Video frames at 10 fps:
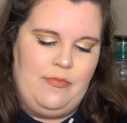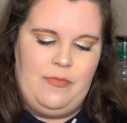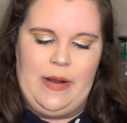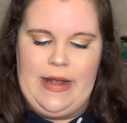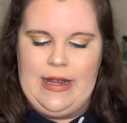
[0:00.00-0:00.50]

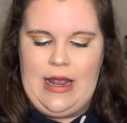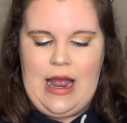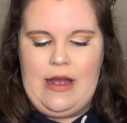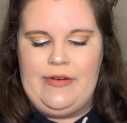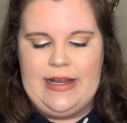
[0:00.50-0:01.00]
But
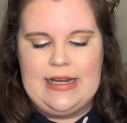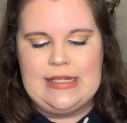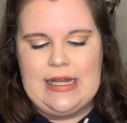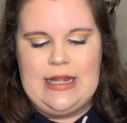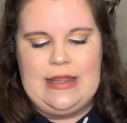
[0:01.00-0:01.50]
like I
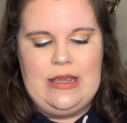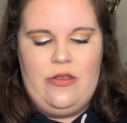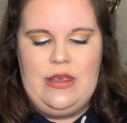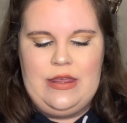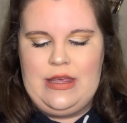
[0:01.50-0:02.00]
said, the
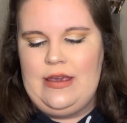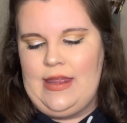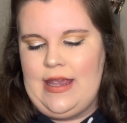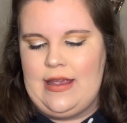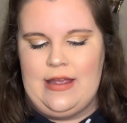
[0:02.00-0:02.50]
only thing
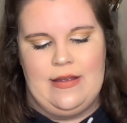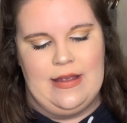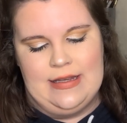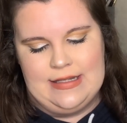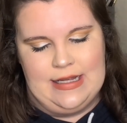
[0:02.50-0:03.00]
like
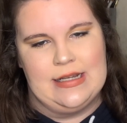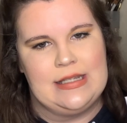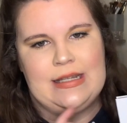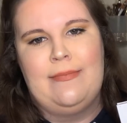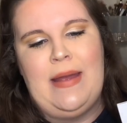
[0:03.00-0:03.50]
is
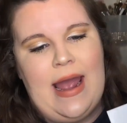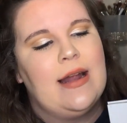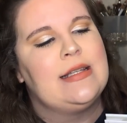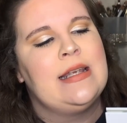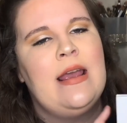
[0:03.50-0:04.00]
this, the
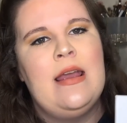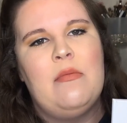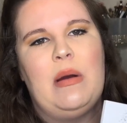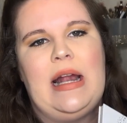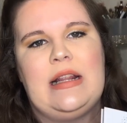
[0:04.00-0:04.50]
mattes.
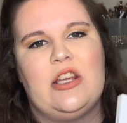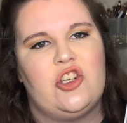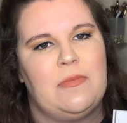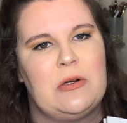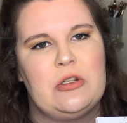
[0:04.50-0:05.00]
But the
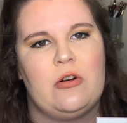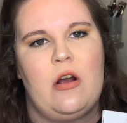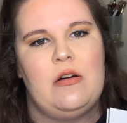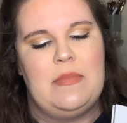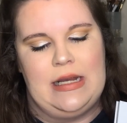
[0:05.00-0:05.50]
shimmers are
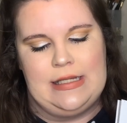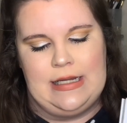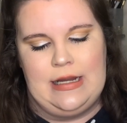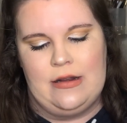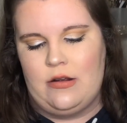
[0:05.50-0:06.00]
all
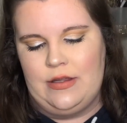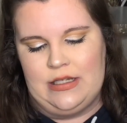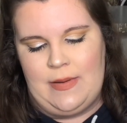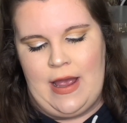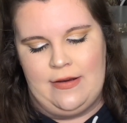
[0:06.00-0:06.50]
amazing in all
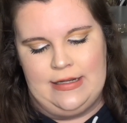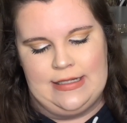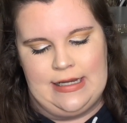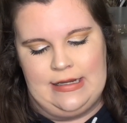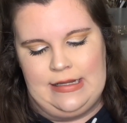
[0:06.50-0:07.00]
these palettes,
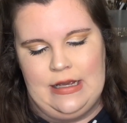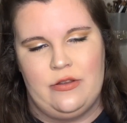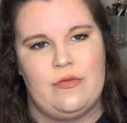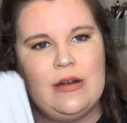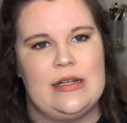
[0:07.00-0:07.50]
and the
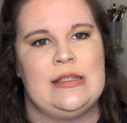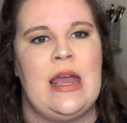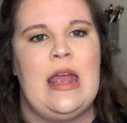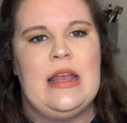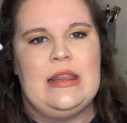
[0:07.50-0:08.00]
other ones,
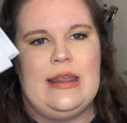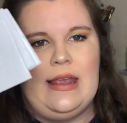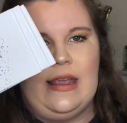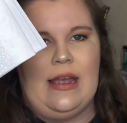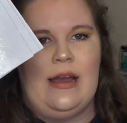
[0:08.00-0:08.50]

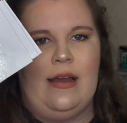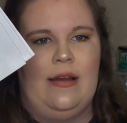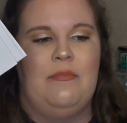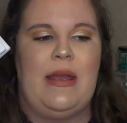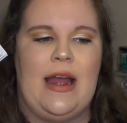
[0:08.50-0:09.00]
the
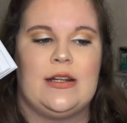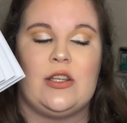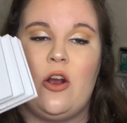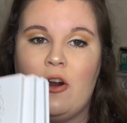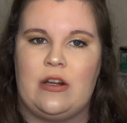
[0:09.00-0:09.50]
mattes
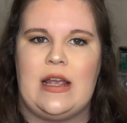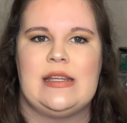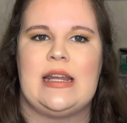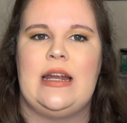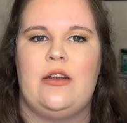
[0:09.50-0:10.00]
are nice.
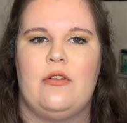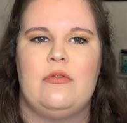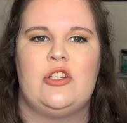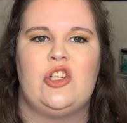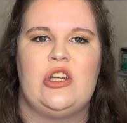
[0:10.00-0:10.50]
And I know
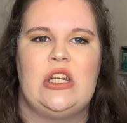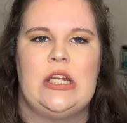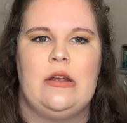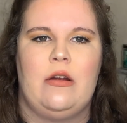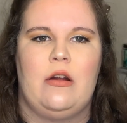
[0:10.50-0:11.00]
when
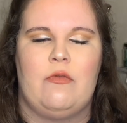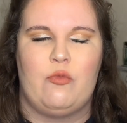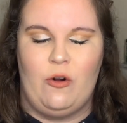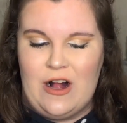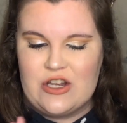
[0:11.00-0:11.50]
she
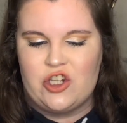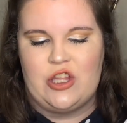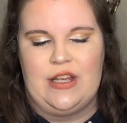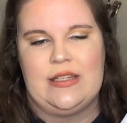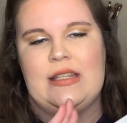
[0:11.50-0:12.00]
launched
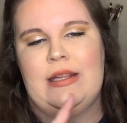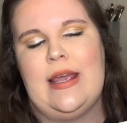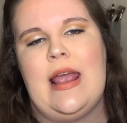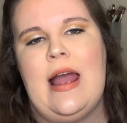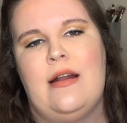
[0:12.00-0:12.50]
this that
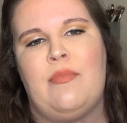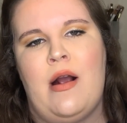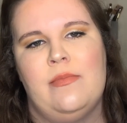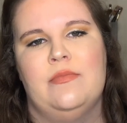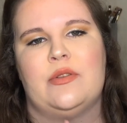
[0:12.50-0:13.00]
they had
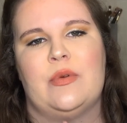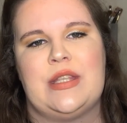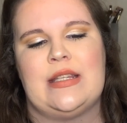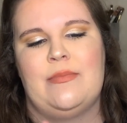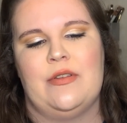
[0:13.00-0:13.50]
problems with
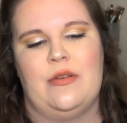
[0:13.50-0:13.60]
some of the